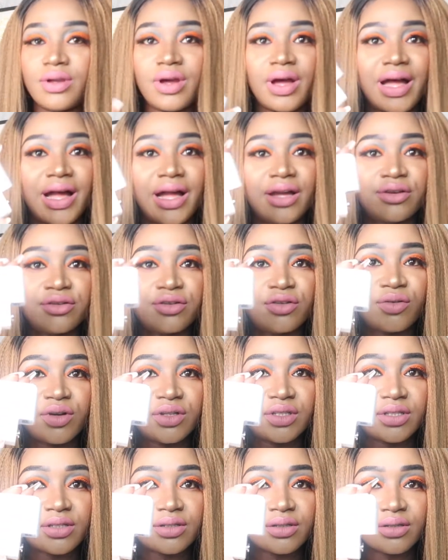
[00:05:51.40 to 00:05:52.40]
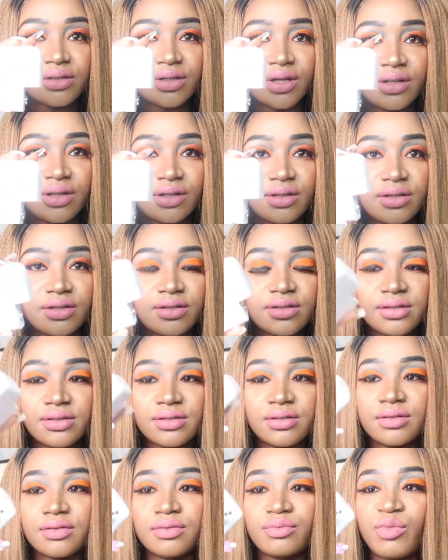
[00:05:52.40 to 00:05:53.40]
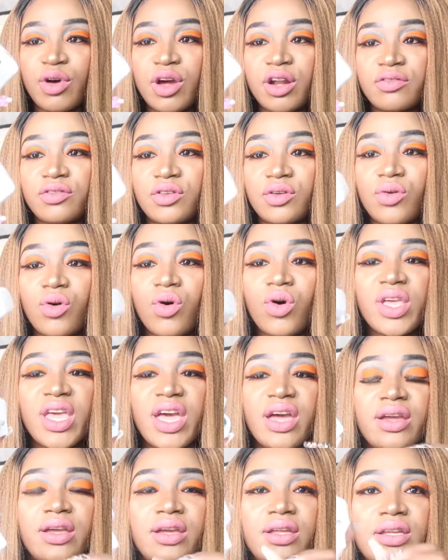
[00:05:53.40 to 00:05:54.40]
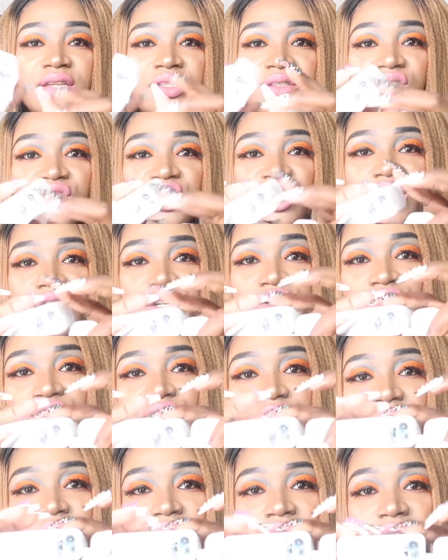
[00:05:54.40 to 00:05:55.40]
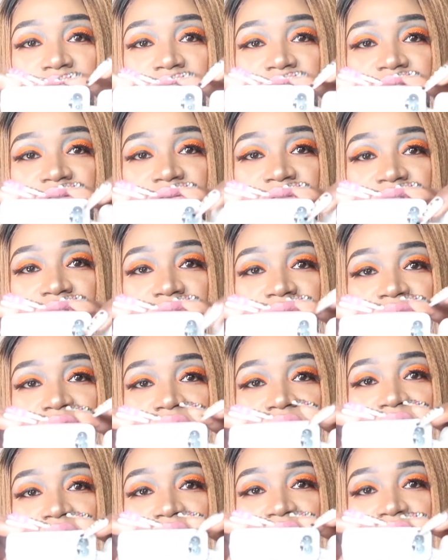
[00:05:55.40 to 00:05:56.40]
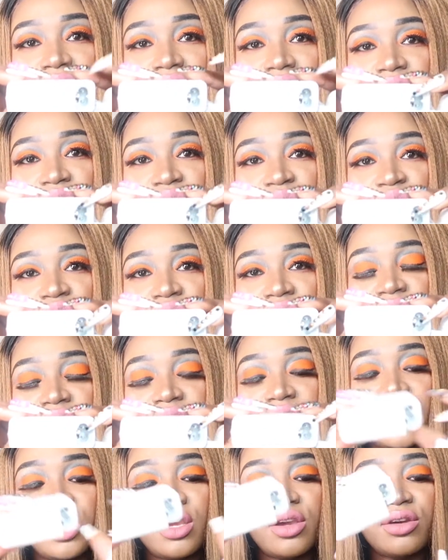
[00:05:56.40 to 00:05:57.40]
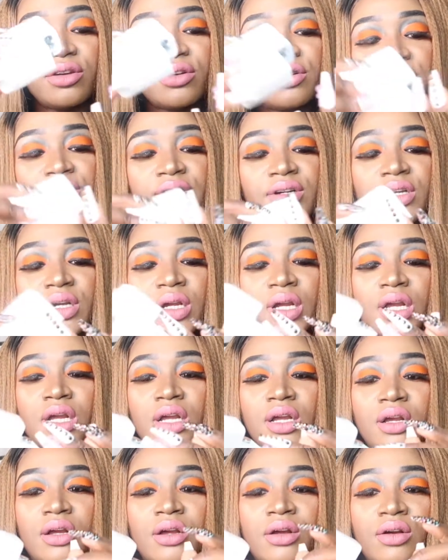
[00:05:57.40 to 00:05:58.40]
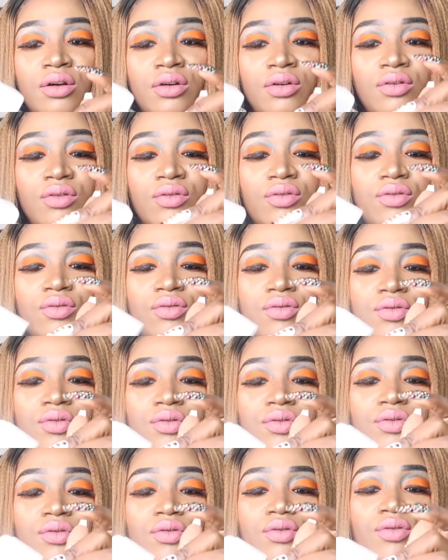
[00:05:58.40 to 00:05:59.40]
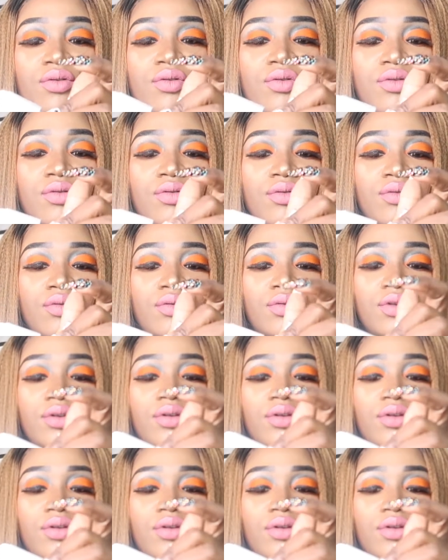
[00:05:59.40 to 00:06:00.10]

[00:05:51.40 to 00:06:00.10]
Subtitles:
I don't know what this is. I think this is part of the... Oh yeah, it is a charger as well. This is, you plug it in here. Oh, cool.